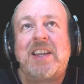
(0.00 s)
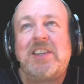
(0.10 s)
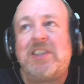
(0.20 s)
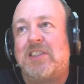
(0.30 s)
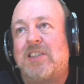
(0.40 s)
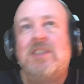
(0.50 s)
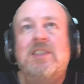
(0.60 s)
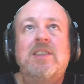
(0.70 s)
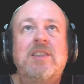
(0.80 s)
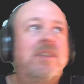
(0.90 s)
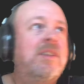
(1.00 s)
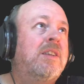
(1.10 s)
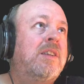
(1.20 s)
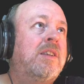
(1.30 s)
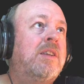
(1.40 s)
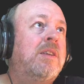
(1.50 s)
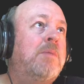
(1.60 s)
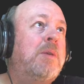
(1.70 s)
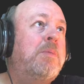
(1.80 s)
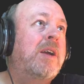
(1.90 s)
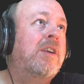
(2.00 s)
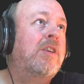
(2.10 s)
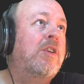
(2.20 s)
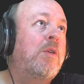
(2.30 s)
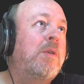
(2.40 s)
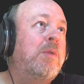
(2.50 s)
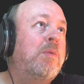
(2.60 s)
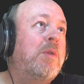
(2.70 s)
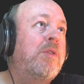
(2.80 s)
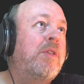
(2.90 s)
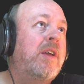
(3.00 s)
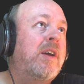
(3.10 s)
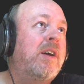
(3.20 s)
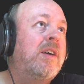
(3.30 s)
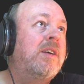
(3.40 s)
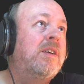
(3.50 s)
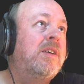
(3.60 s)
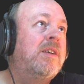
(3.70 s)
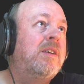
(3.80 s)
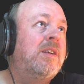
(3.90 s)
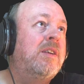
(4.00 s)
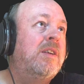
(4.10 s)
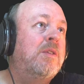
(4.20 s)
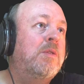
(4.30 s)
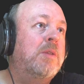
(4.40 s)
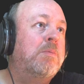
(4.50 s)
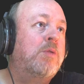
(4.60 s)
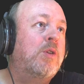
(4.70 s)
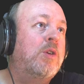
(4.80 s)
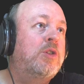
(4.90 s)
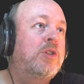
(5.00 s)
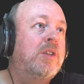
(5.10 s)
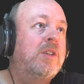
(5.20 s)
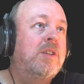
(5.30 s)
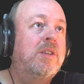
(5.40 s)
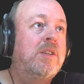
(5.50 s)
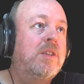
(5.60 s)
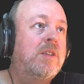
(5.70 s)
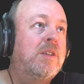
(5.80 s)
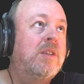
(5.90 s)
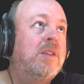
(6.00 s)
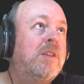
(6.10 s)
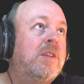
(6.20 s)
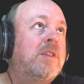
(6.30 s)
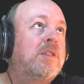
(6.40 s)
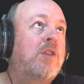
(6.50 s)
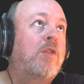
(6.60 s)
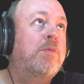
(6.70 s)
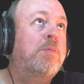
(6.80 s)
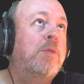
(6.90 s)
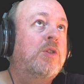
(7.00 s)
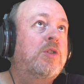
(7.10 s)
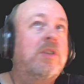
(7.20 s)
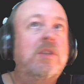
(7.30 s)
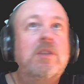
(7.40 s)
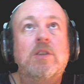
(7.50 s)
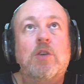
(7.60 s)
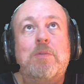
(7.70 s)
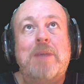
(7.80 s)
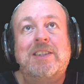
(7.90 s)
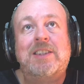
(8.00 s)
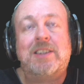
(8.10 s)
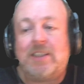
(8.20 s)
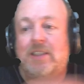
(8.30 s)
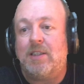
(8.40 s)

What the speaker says: edges. Maybe I can go in with the with a brush, soft brush, low opacity,